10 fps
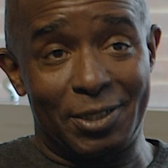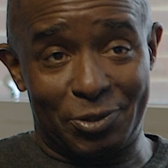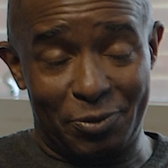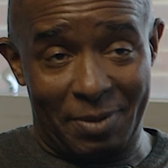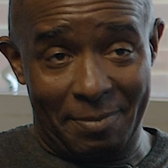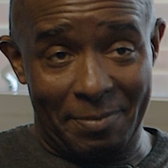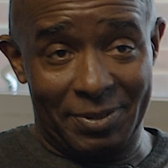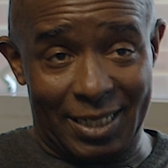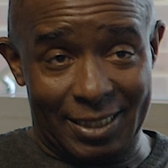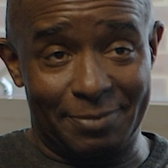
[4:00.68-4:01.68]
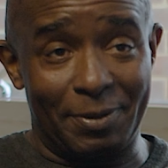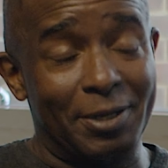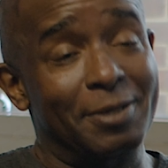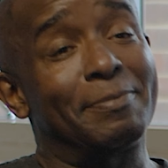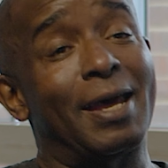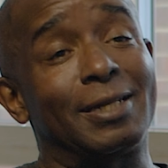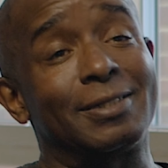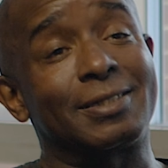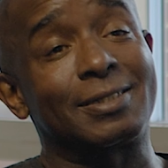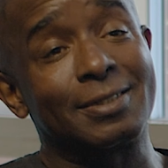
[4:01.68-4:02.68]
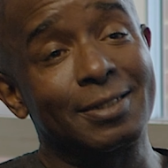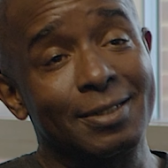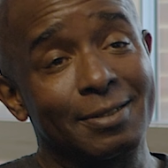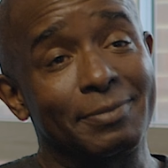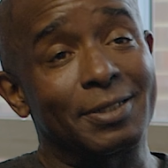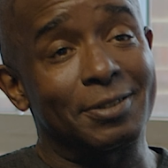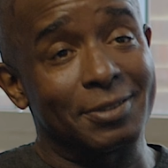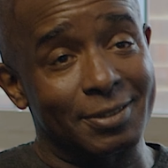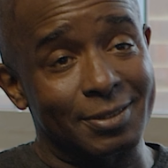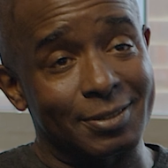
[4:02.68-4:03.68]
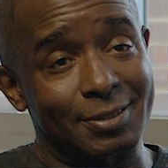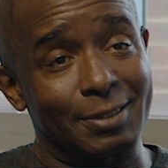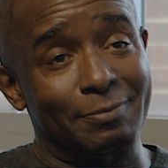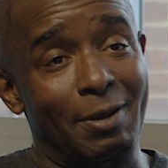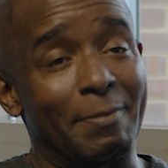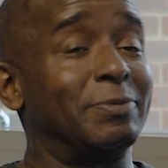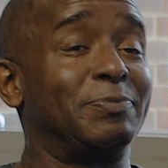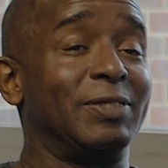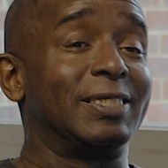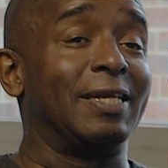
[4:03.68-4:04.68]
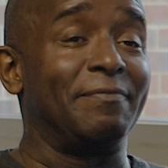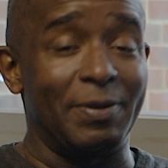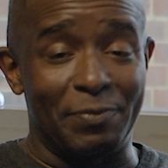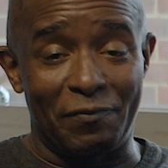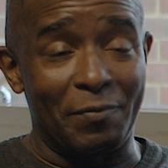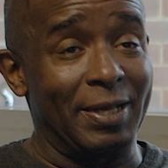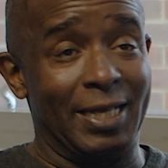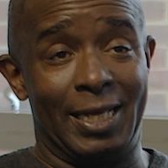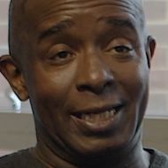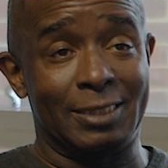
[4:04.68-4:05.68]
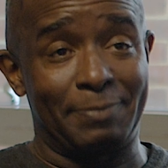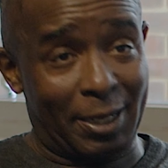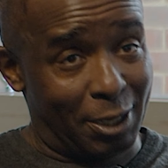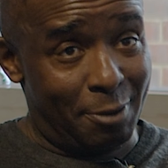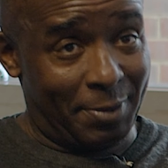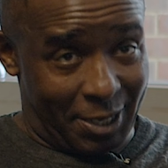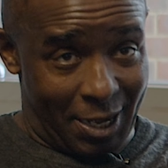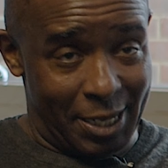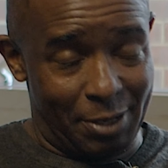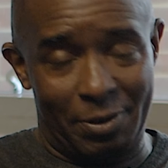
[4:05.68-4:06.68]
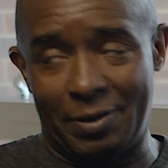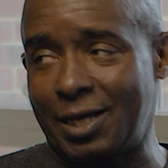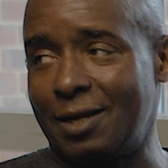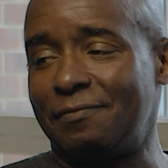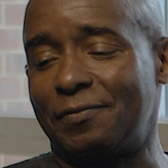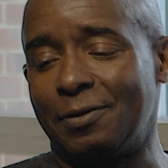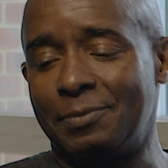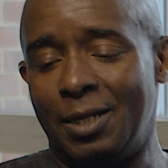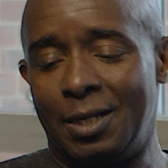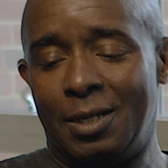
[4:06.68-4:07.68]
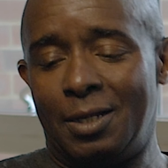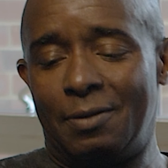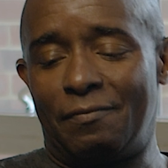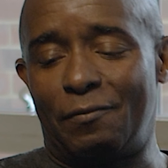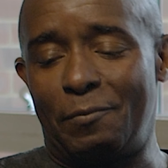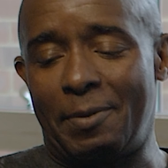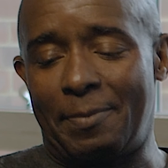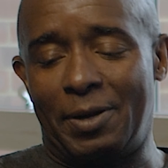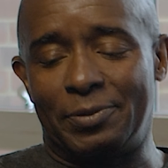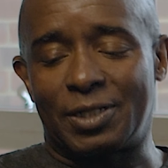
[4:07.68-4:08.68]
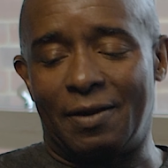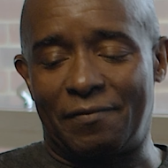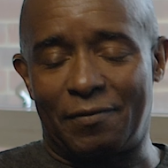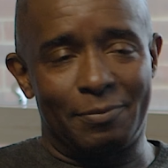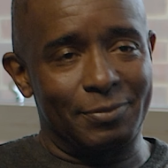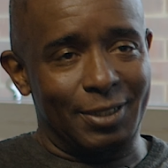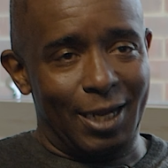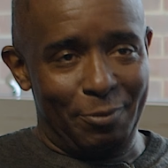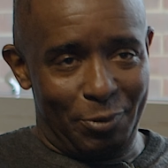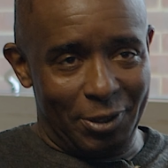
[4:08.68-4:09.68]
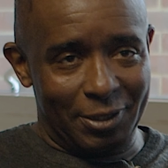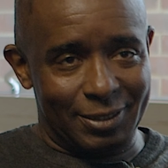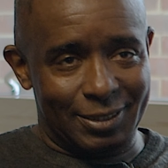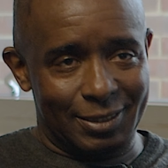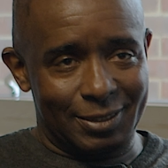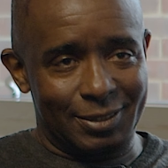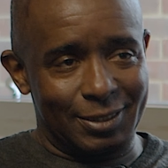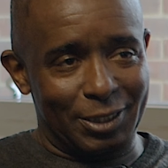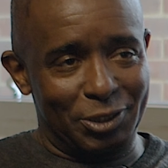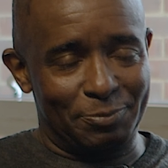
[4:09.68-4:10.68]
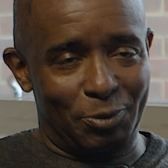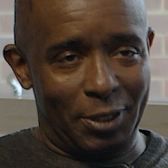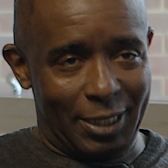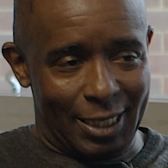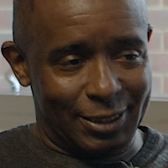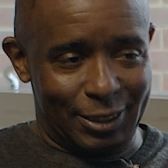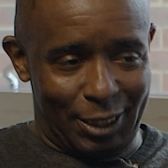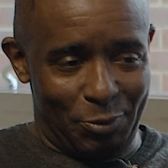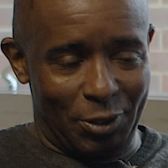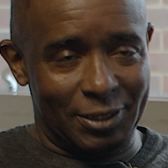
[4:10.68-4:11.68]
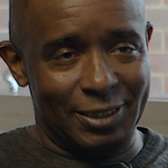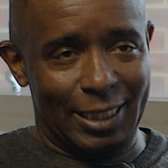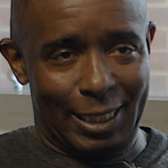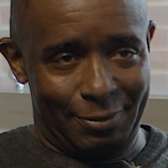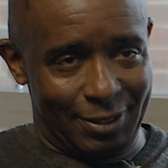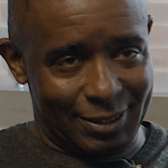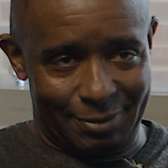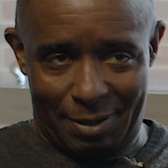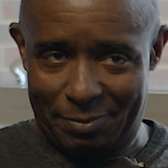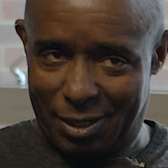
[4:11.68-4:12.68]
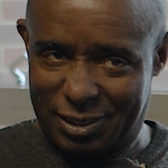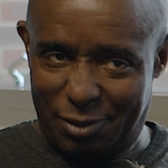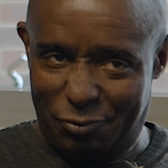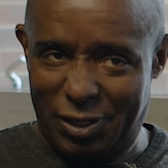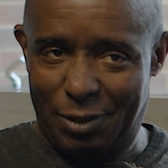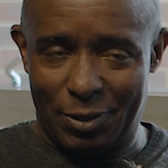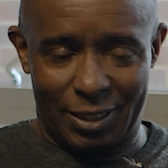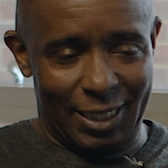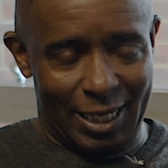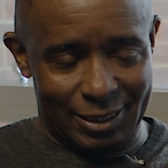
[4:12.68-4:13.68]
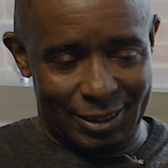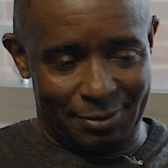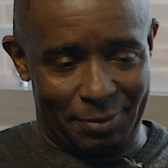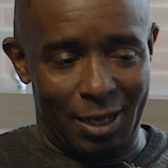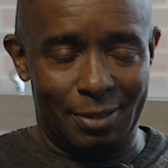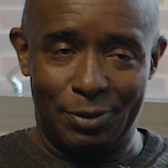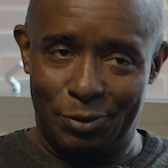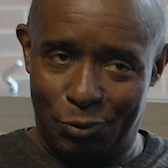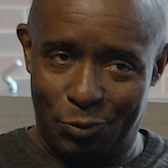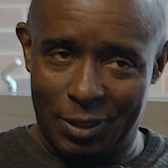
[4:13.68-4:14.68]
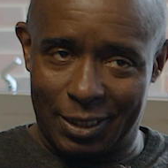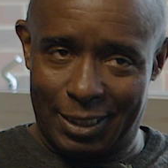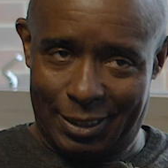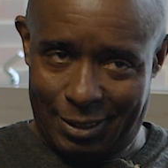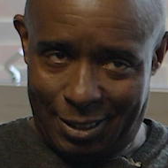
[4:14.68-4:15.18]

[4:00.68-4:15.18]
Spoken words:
and I took my mum and dad to Buckingham Palace, because my mum's been telling people for many years back home in Guyana, where I come from where my parents come from, that I worked. They just point out and said he works there, and I said, Mum, no, I don't really work in the Houses of Parliament or work in